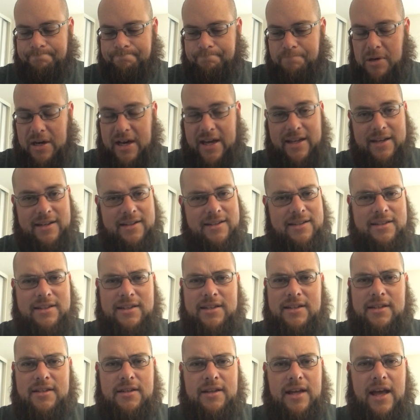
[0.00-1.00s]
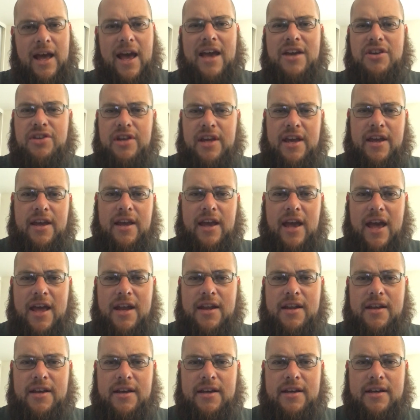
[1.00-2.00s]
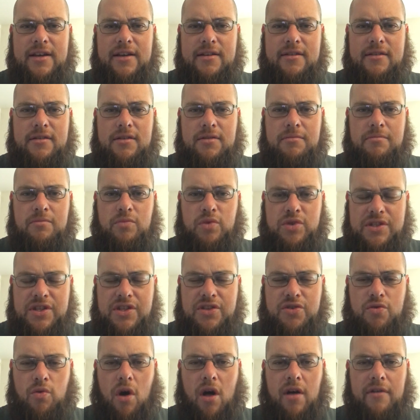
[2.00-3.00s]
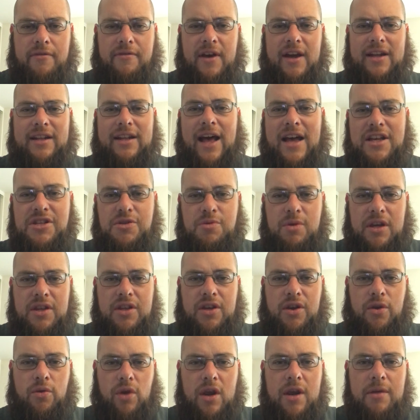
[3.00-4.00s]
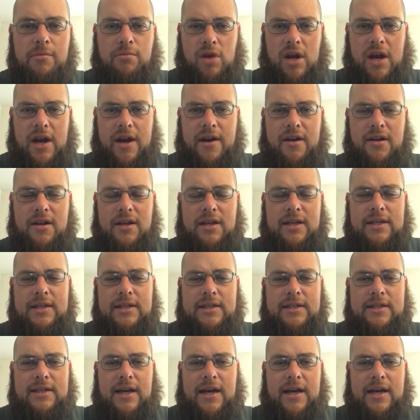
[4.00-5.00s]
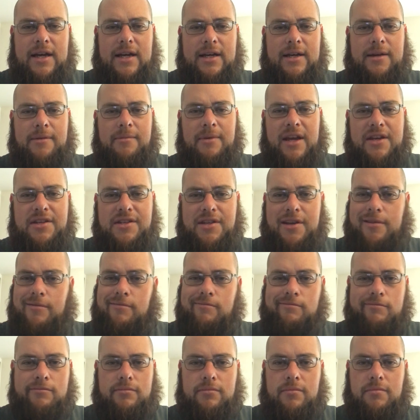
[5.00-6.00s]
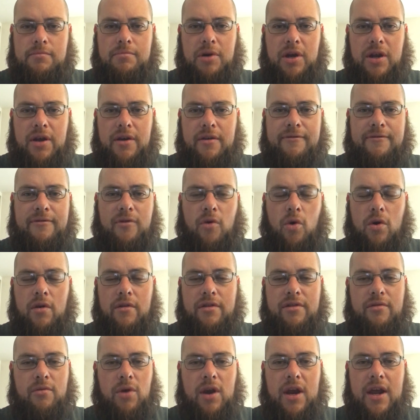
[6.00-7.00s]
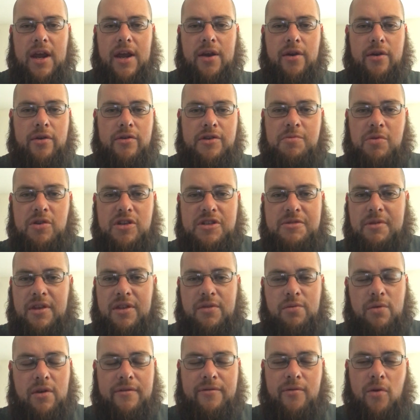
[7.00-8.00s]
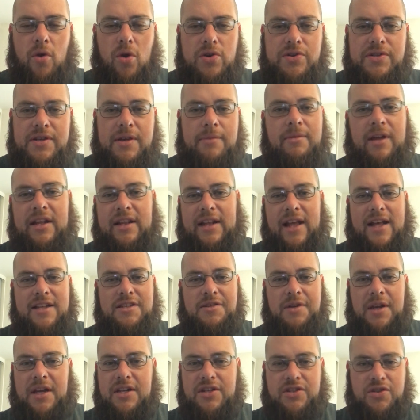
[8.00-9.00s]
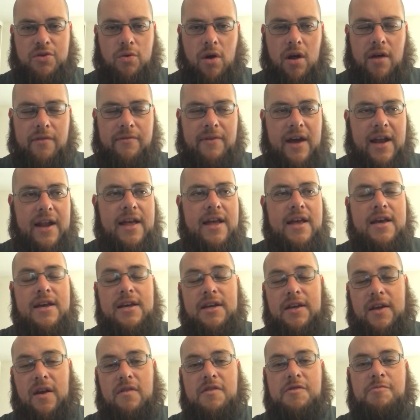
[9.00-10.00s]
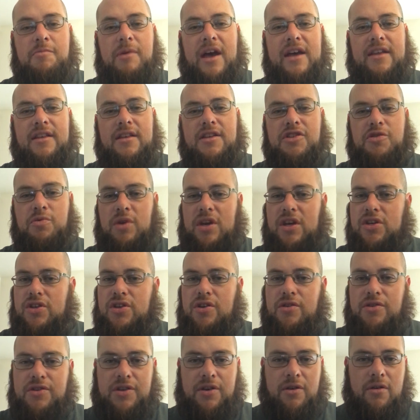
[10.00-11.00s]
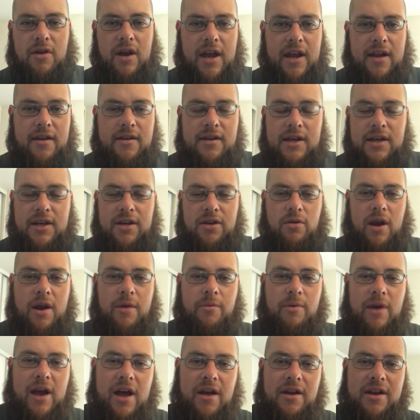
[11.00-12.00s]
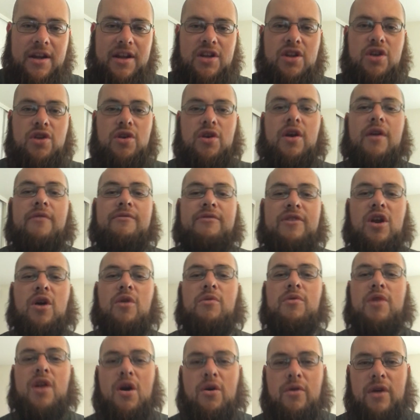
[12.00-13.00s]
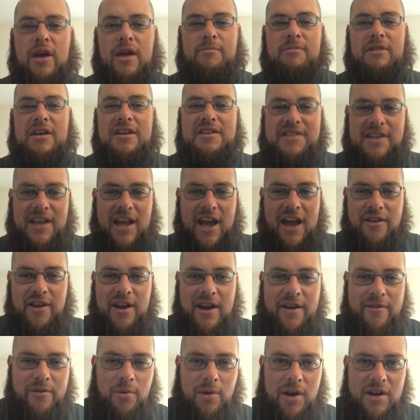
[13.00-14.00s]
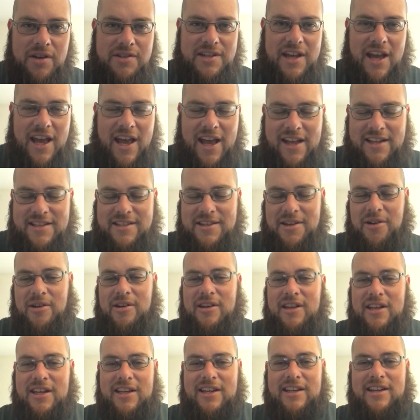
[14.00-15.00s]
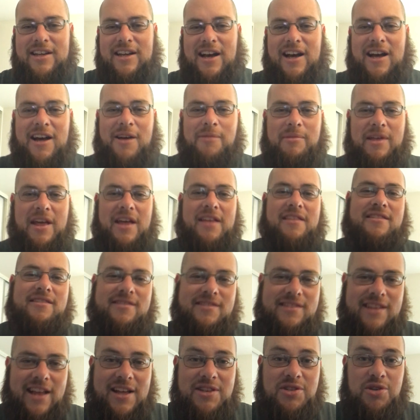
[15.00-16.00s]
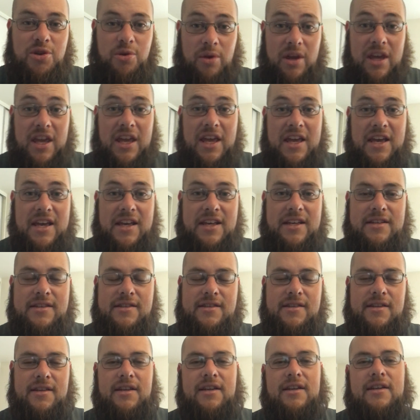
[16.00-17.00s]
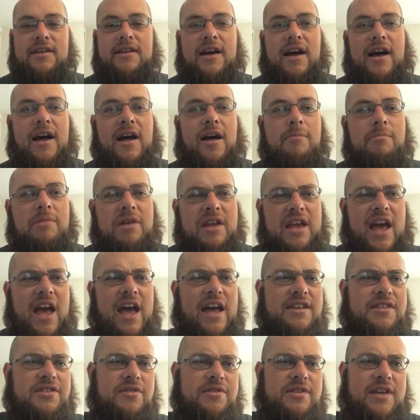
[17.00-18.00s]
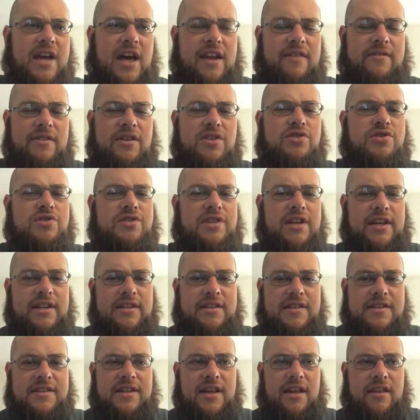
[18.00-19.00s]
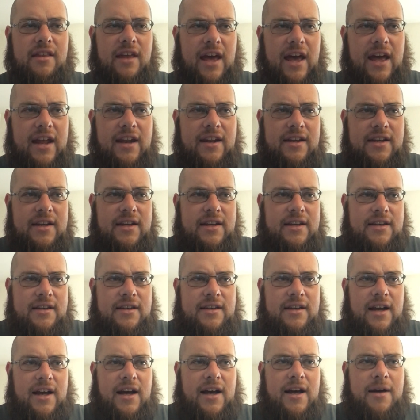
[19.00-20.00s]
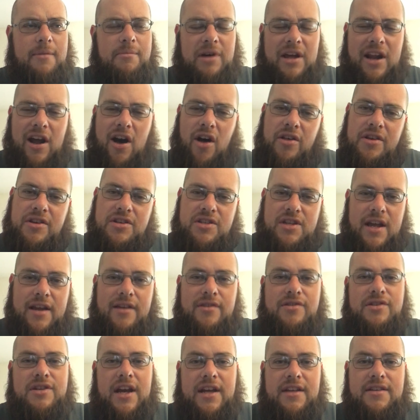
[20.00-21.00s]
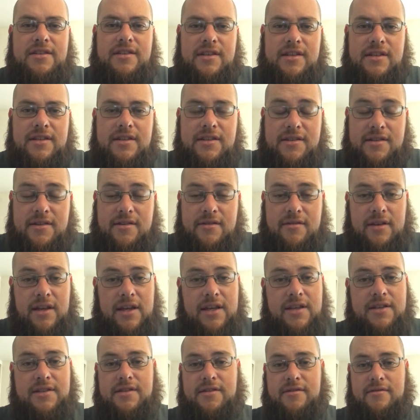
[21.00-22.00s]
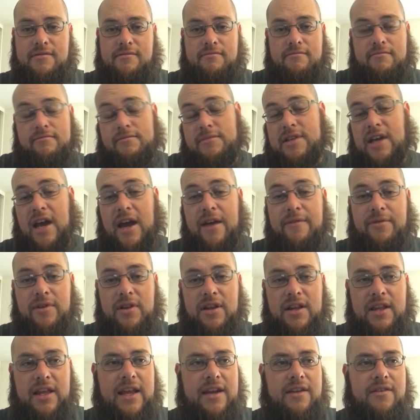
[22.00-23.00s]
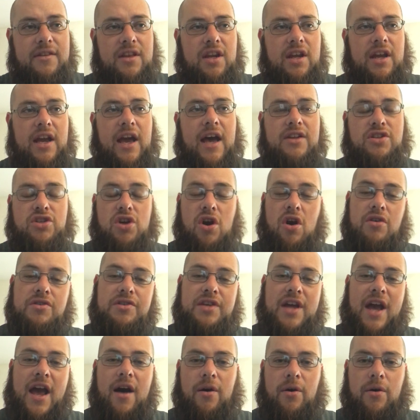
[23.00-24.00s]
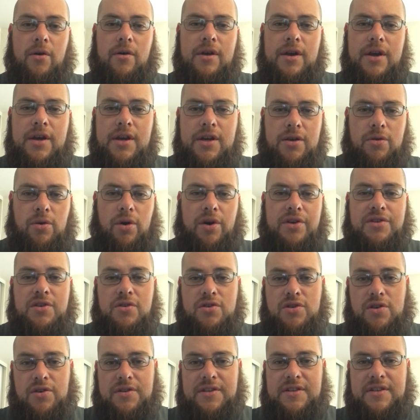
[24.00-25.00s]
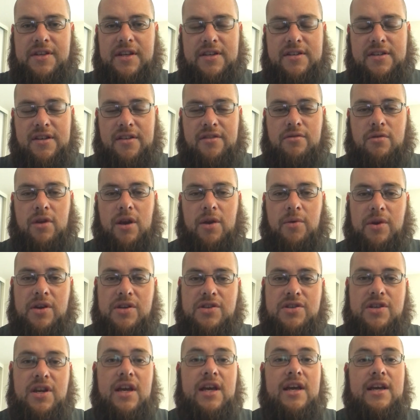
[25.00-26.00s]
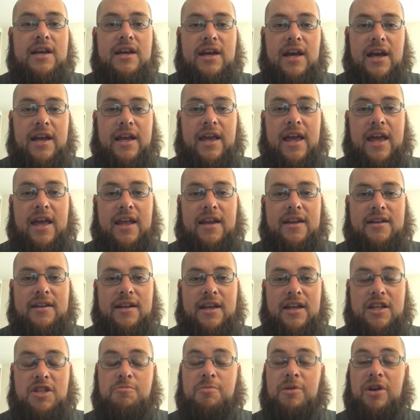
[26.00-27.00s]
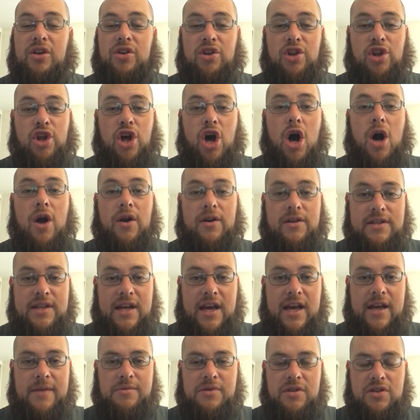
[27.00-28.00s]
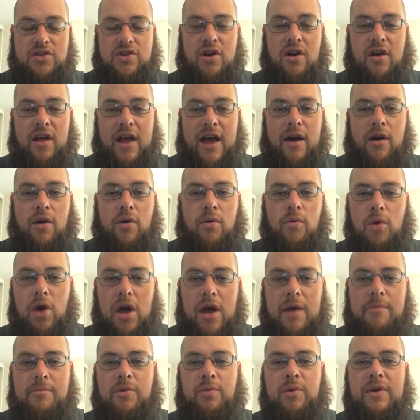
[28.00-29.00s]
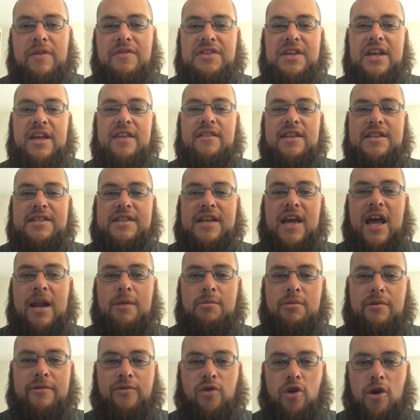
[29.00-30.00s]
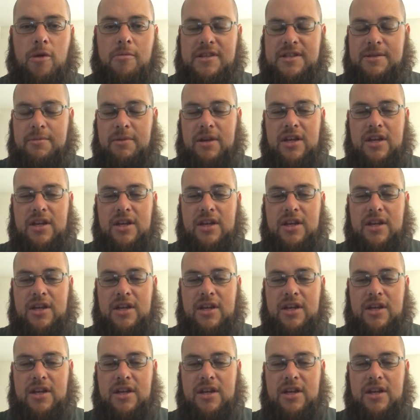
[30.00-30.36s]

But I actually was disqualified last week at the Greenbrier. I guess he put a 4-3 or it was supposed to be 3-4 or something like that, so get disqualified. Comes back this week, shoots a great round. And if you don't know him, he's the guy that never wears a hat, so that's who he is. But yeah, so it's kind of interesting to see that. But Ollie Schneiderjans is tied for the lead. And then you got Charles Howell, who also shoots a 63, which, again, it's been a long time since Charles Howell won, but we've seen this kind of performance.